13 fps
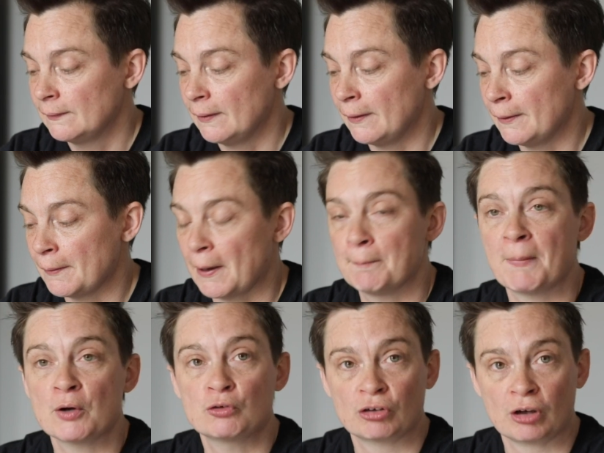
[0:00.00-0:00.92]
a
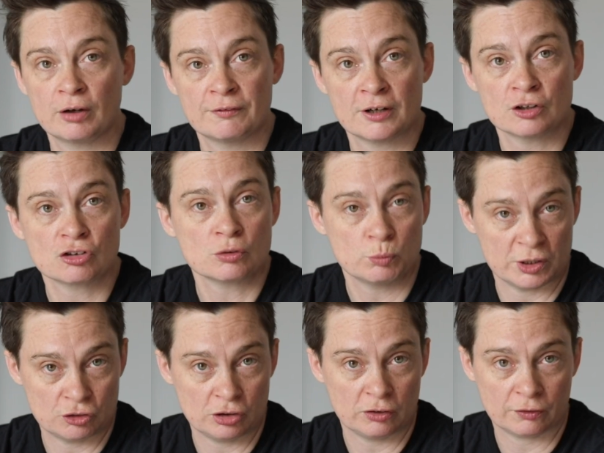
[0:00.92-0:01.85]
moto version,
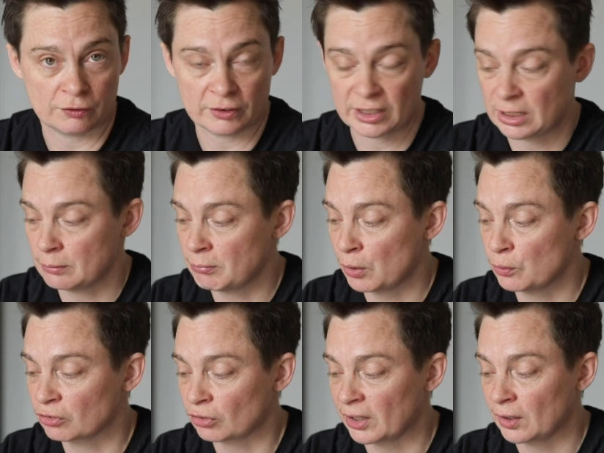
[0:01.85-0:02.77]
which is for the
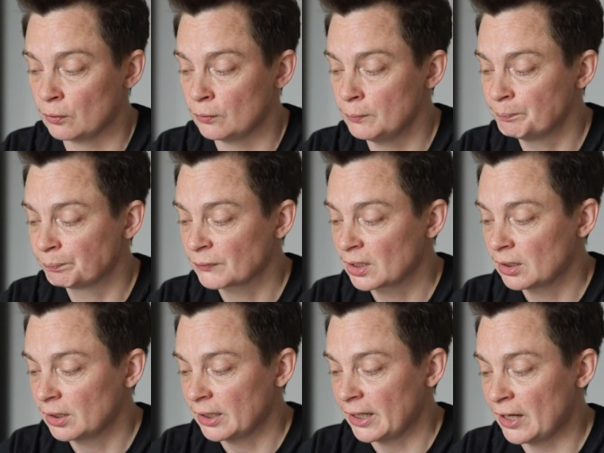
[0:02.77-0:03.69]
motorcycle,
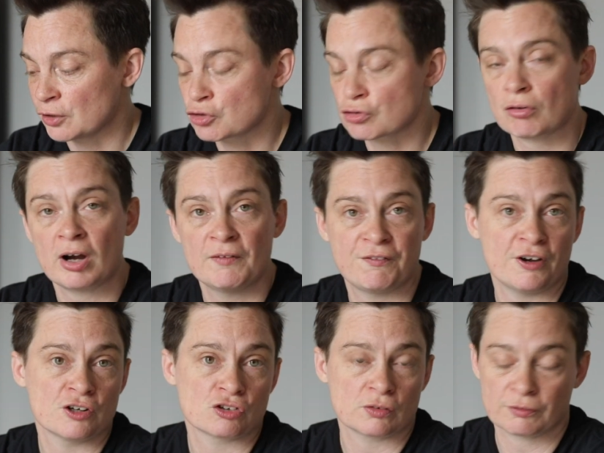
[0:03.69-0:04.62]
a drive
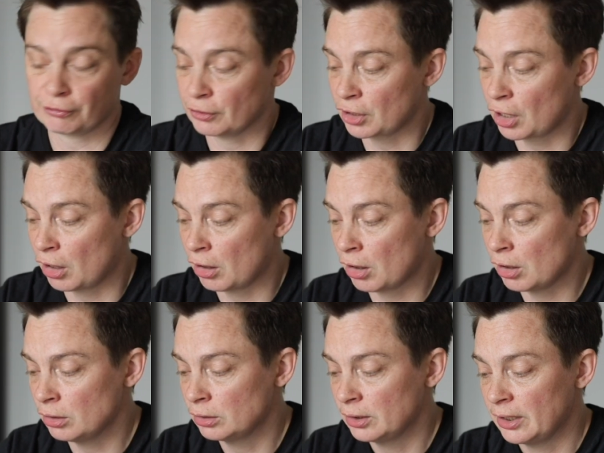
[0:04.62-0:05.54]
version for a
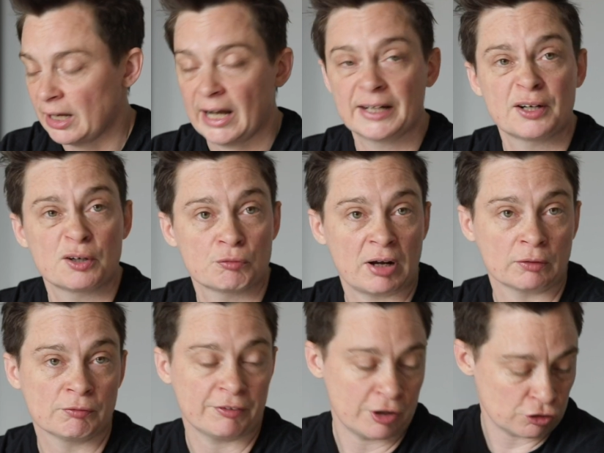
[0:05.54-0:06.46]
car, and then a
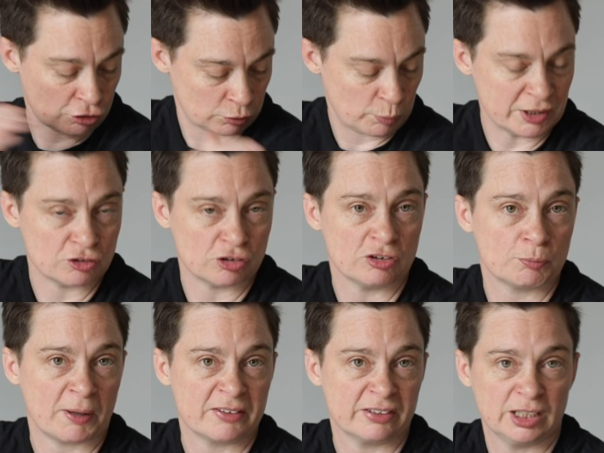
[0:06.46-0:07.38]
run version, which is
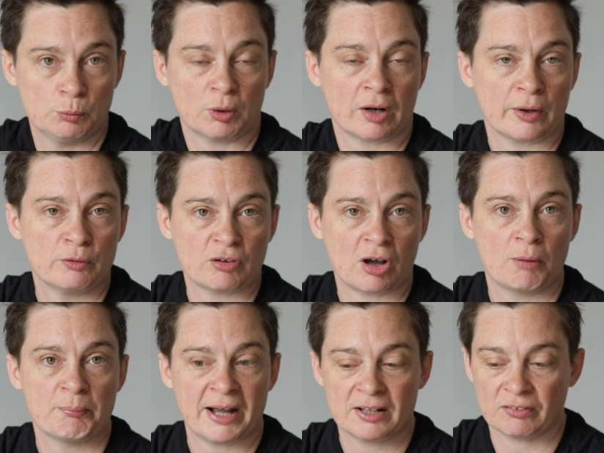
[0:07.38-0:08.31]
basically one of those
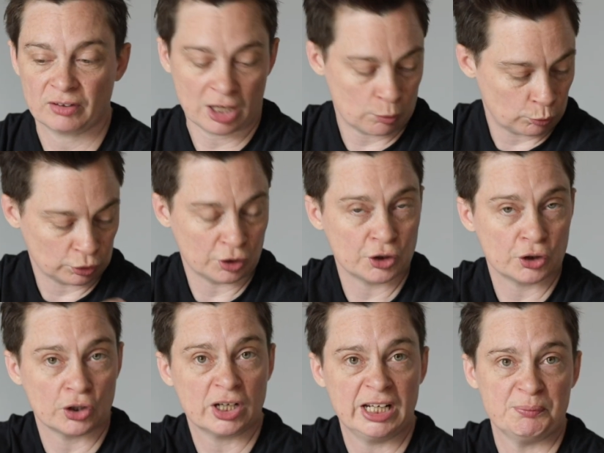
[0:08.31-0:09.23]
armbands that go on and you
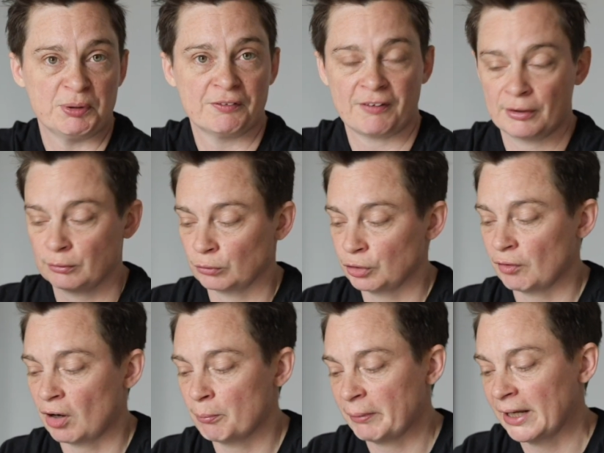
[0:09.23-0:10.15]
can clip your phone on
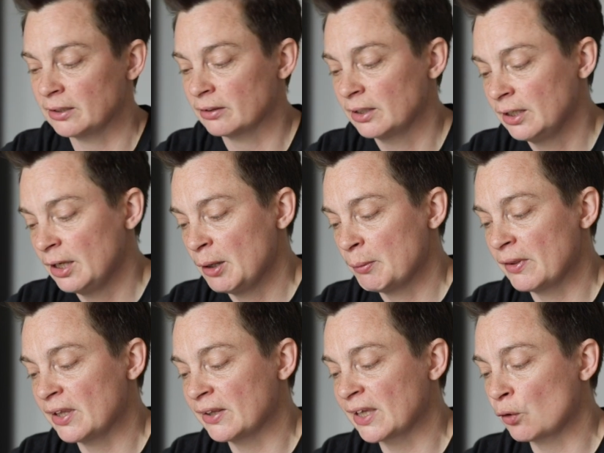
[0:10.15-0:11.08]
your armband. But
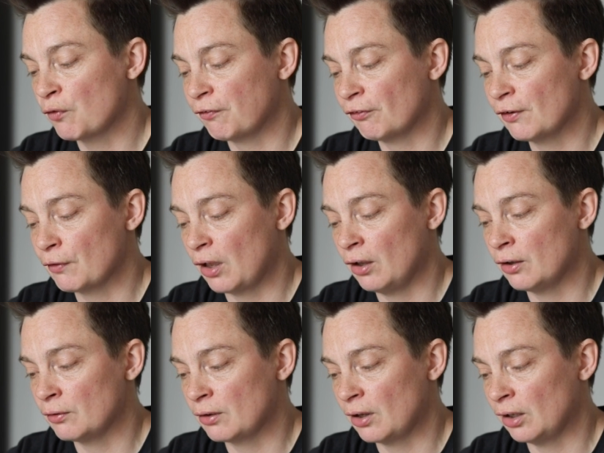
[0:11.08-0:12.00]
then they offer
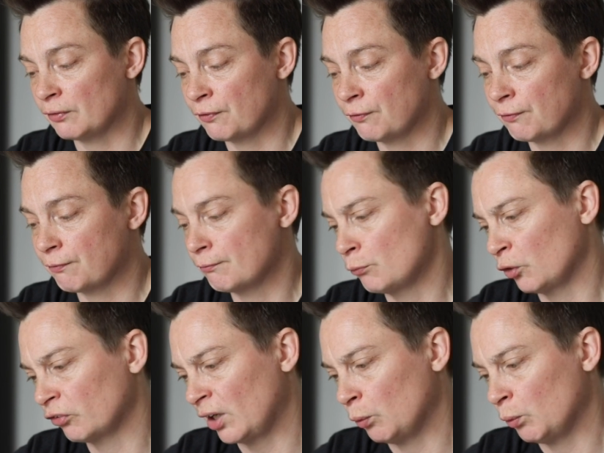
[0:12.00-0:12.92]
a
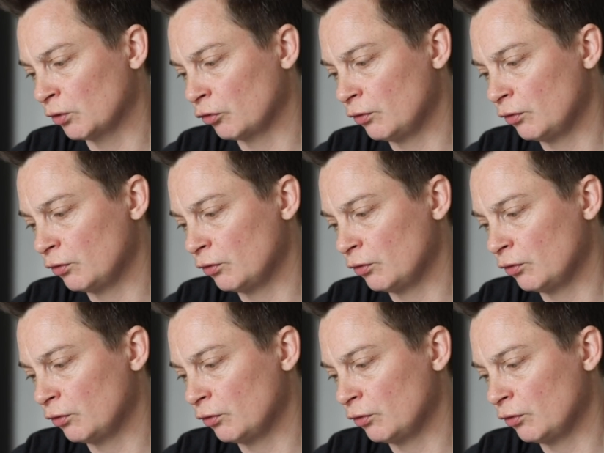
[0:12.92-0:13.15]
what's that,